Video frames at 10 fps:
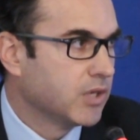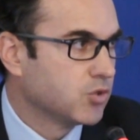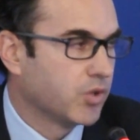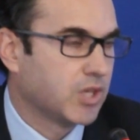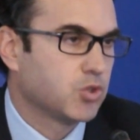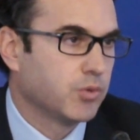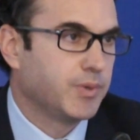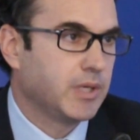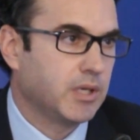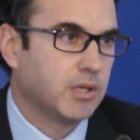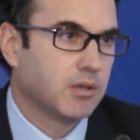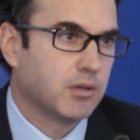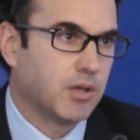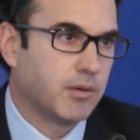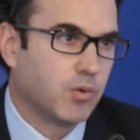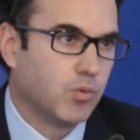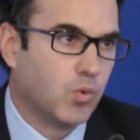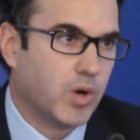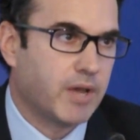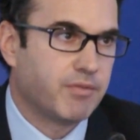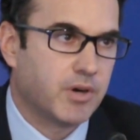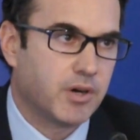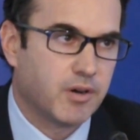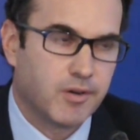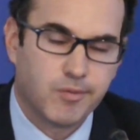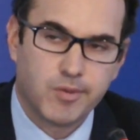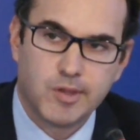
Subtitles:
So there should be, whatever